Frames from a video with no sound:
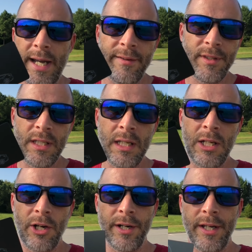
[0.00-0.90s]
I have the key
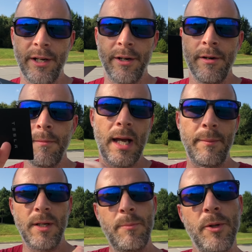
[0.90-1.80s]
card here. I'm
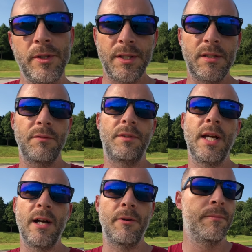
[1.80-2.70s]
gonna put this stuff
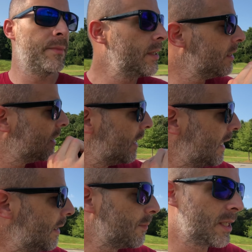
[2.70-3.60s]
down.
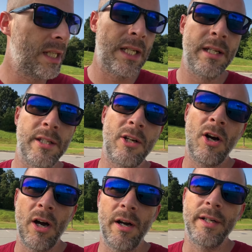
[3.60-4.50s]
I'm gonna get in the
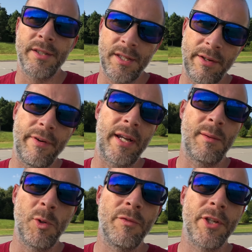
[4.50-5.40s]
car and see if I
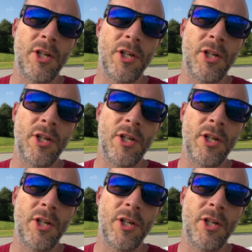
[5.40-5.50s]
can move the